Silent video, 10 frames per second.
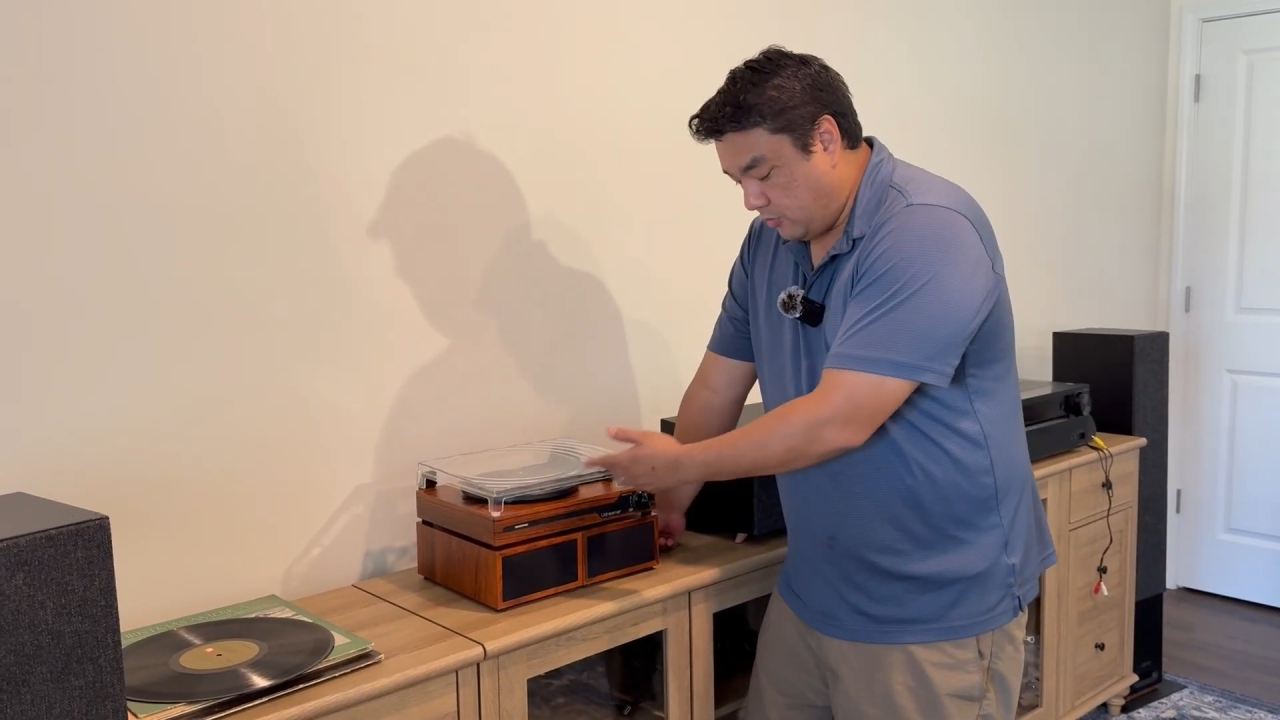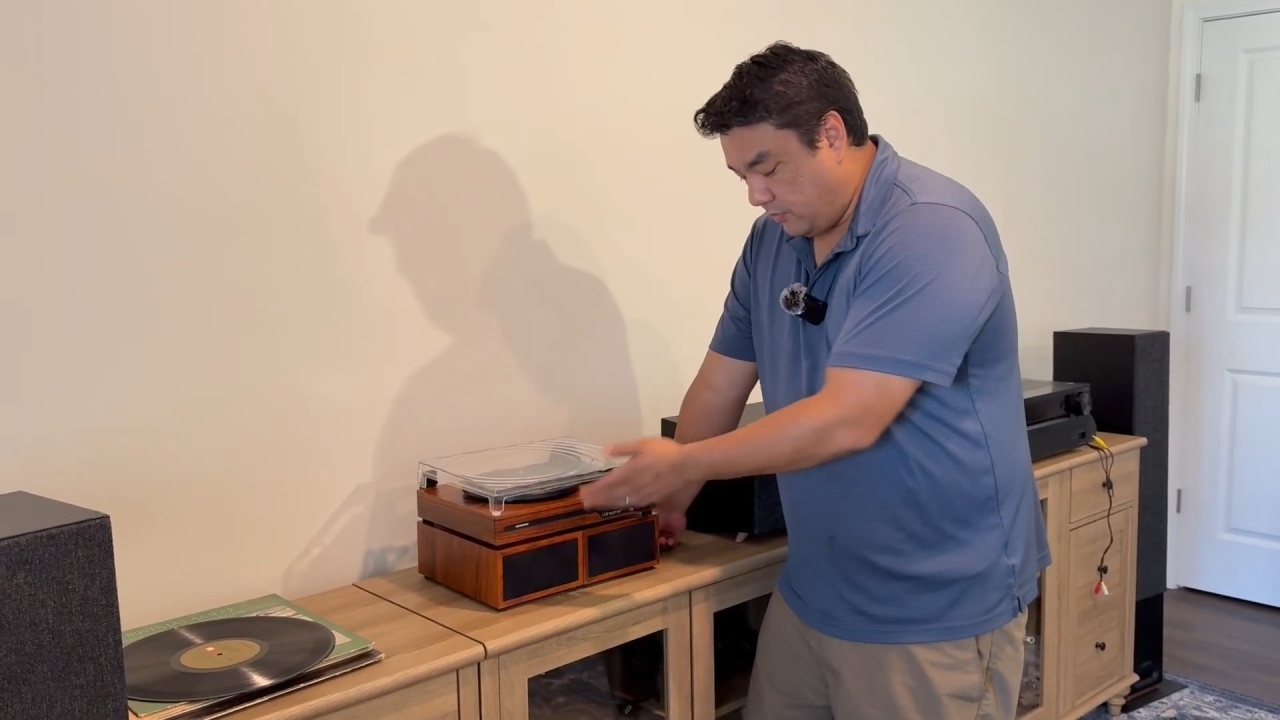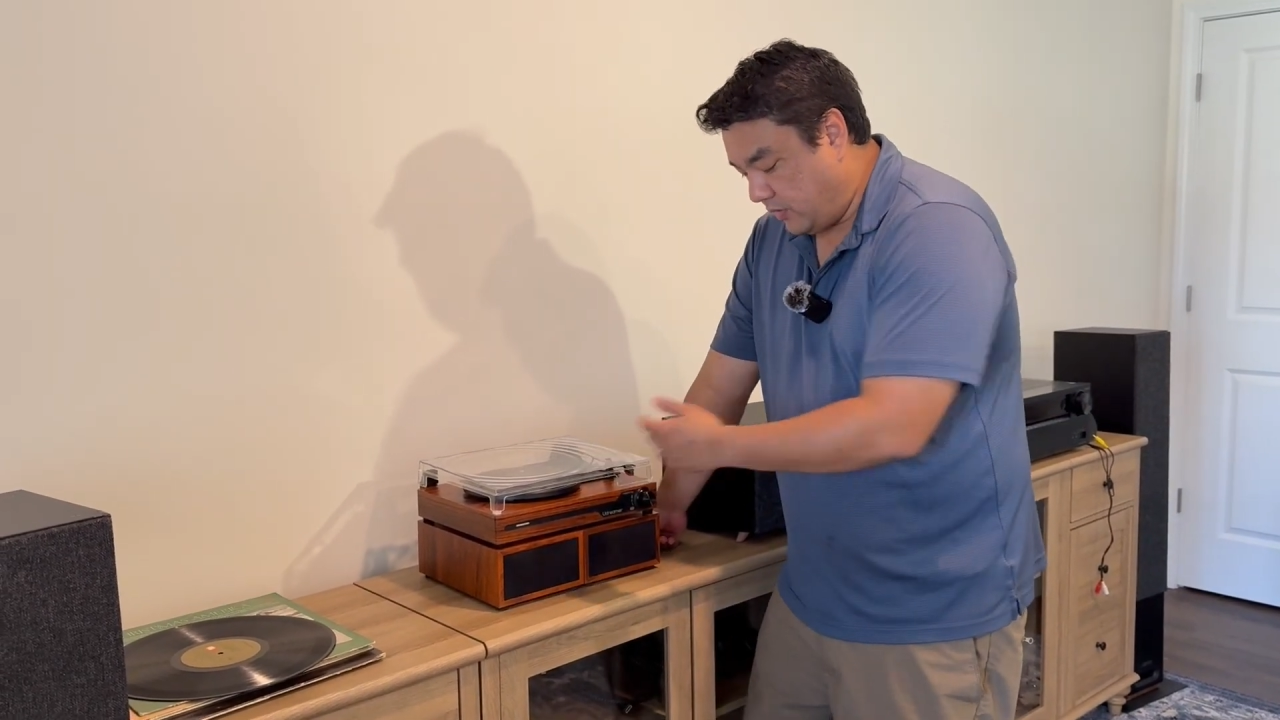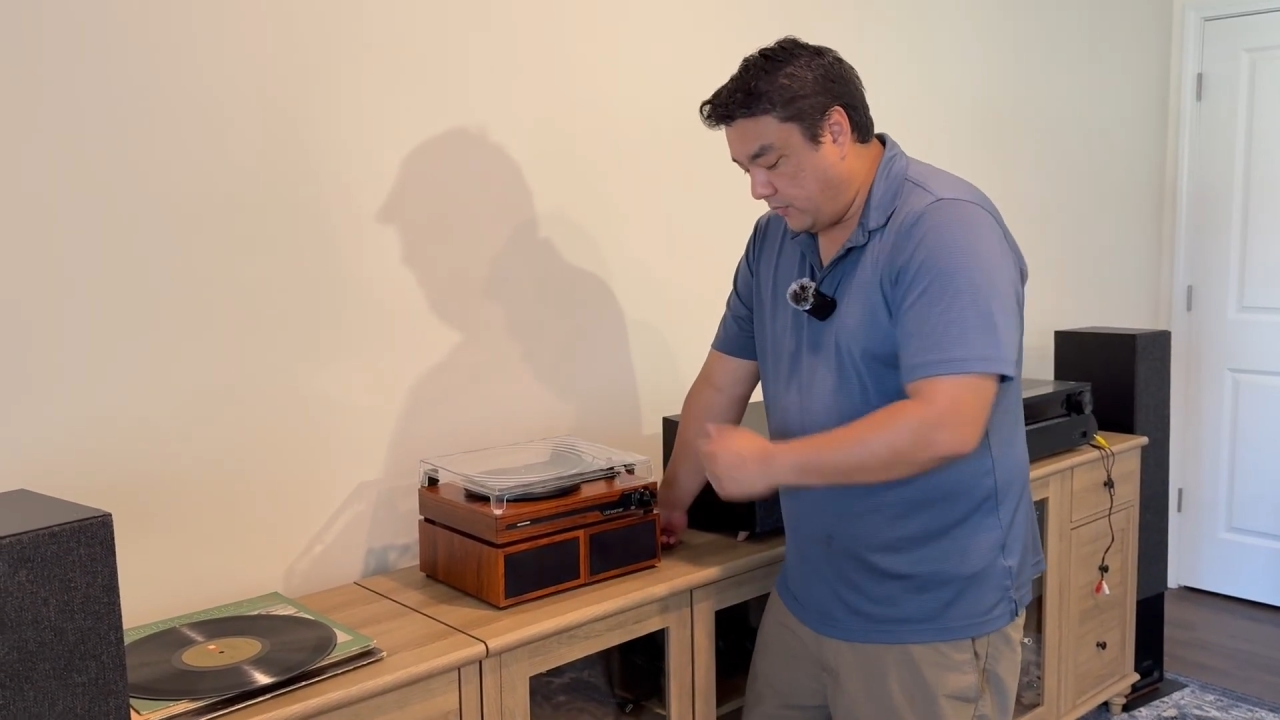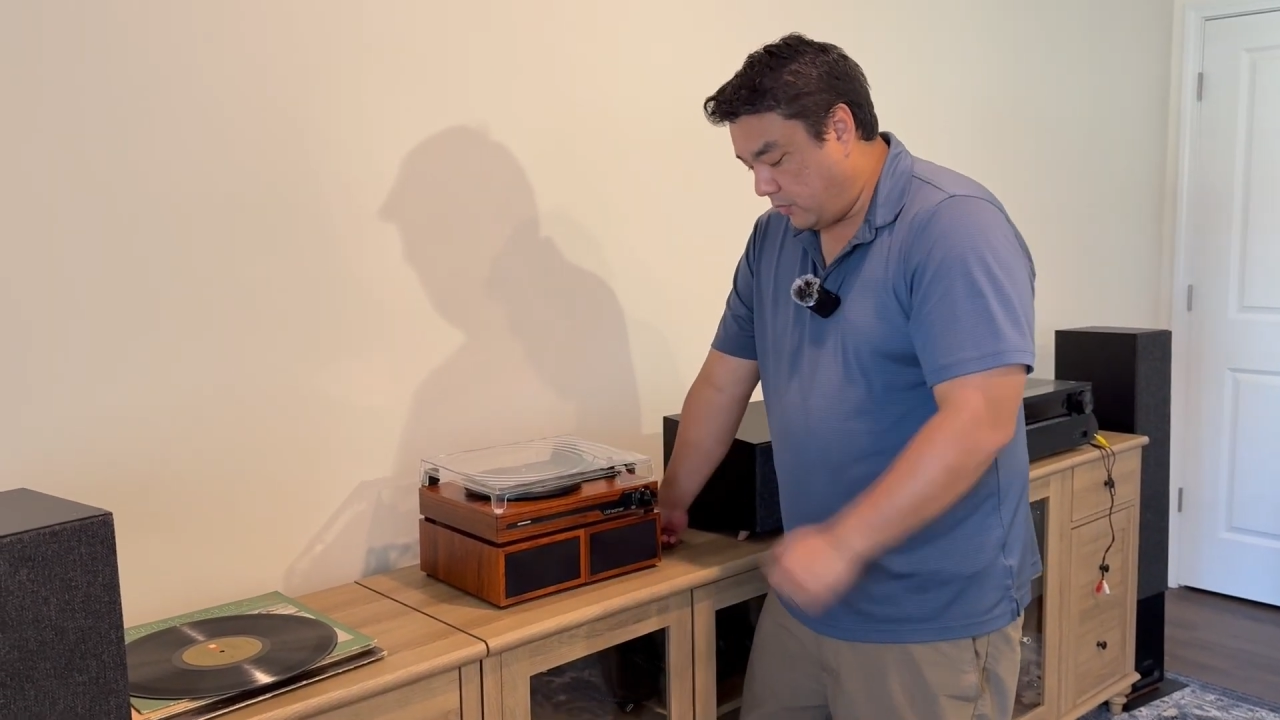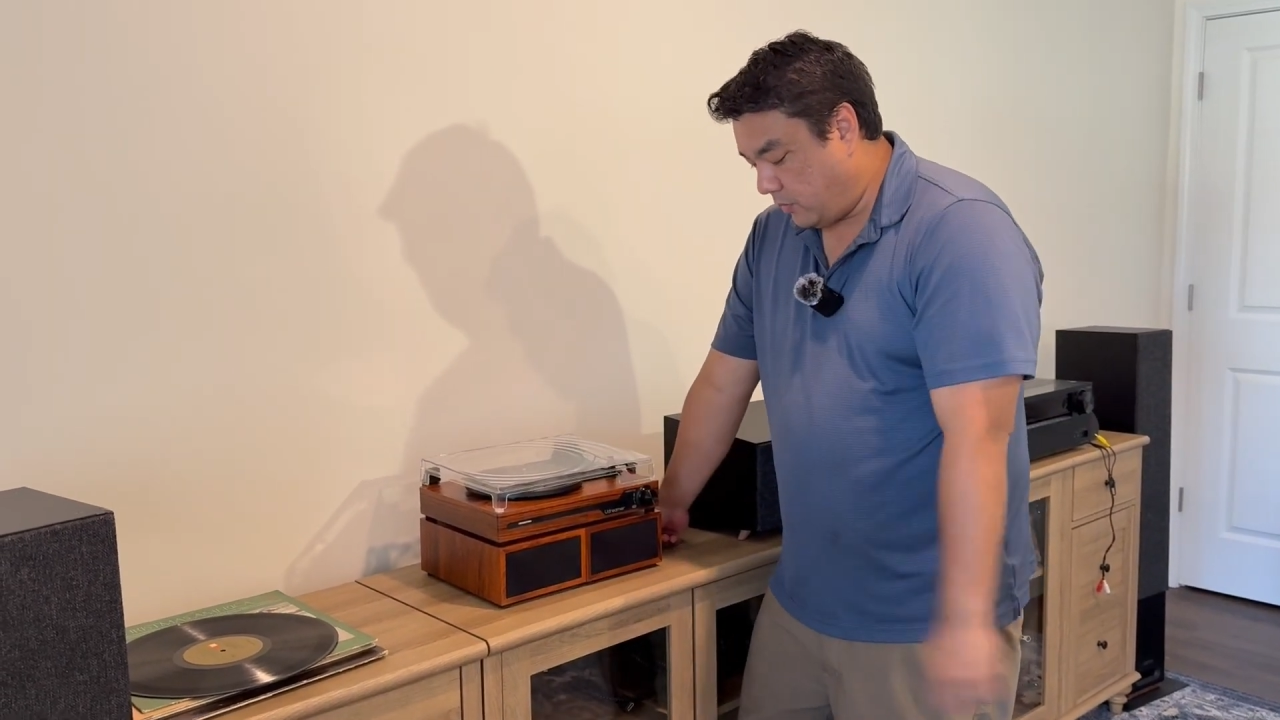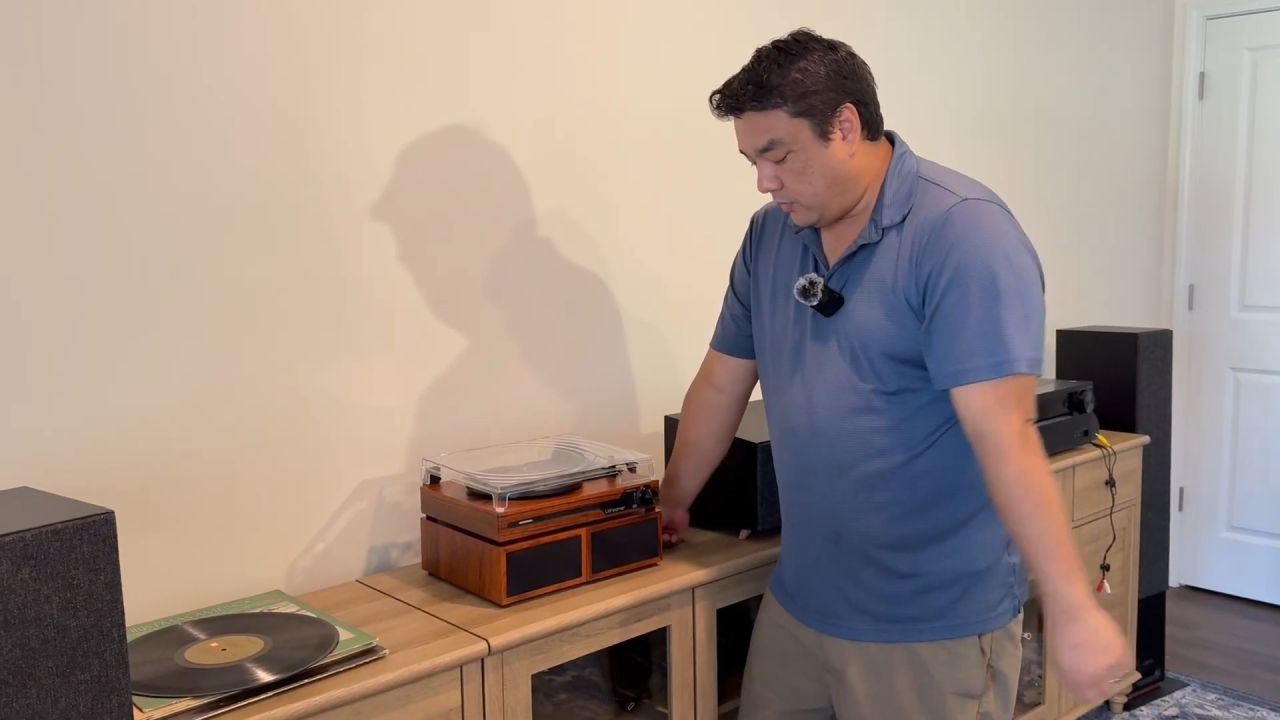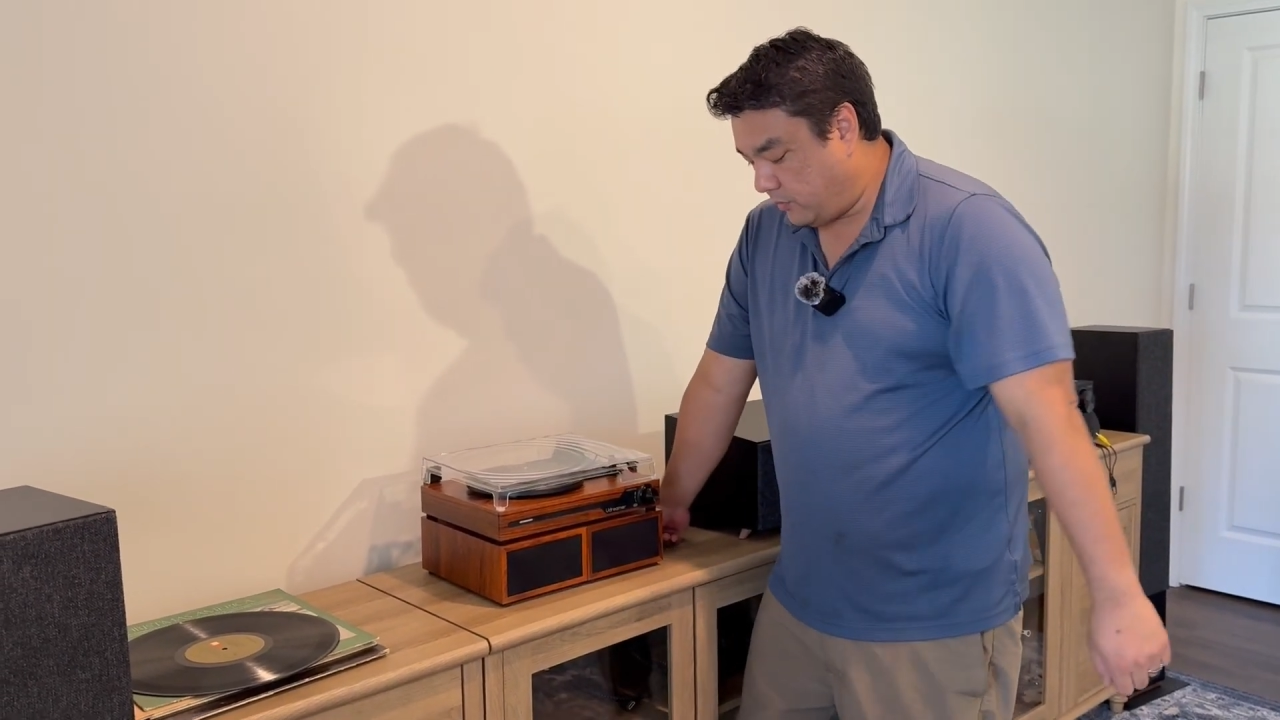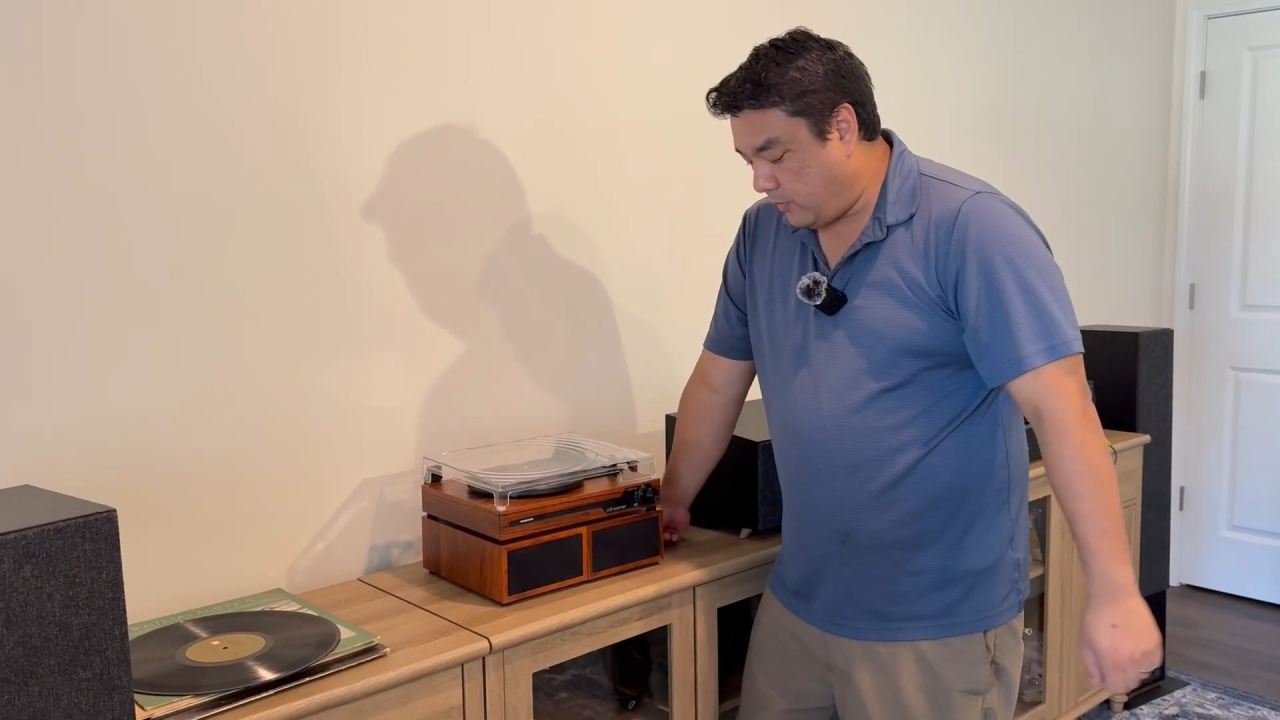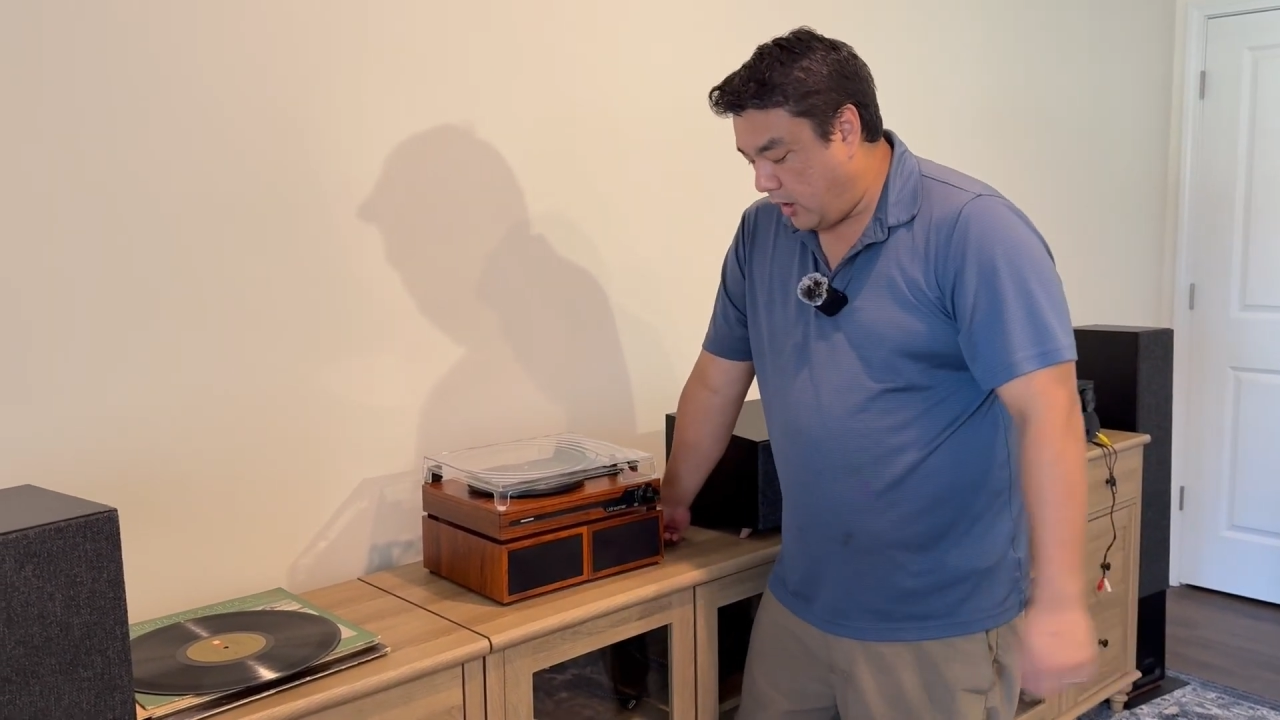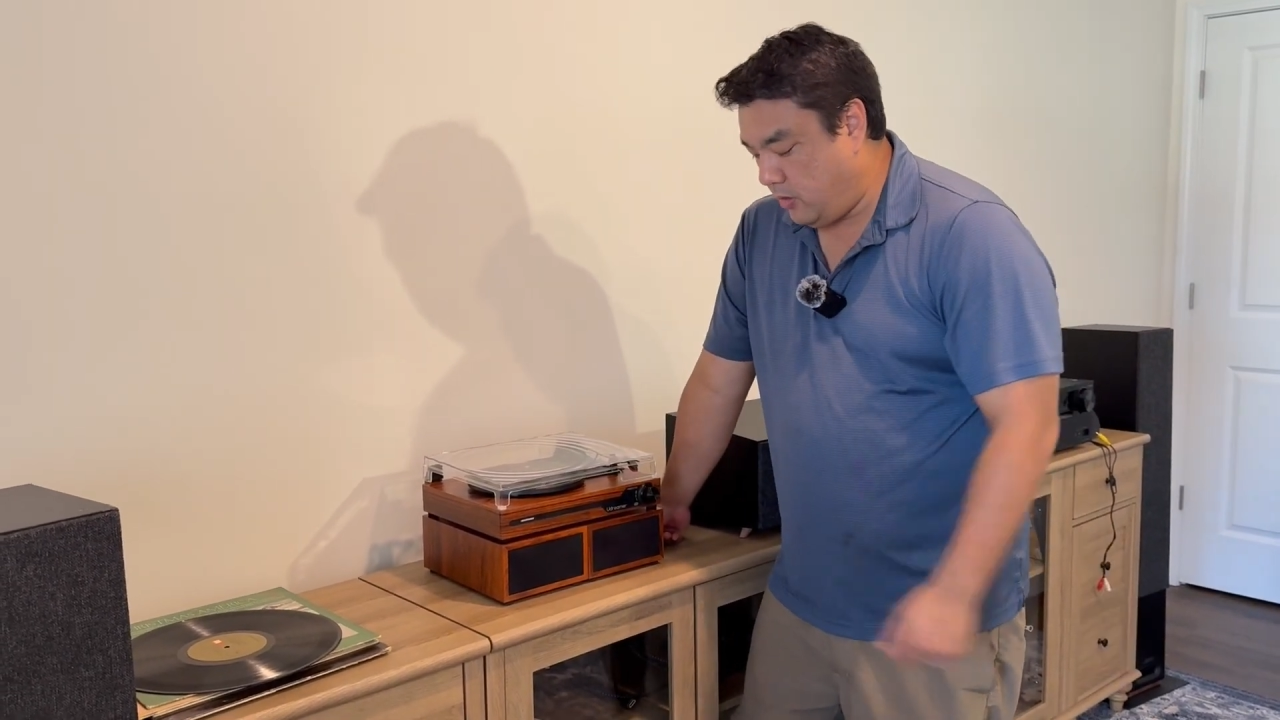receiver works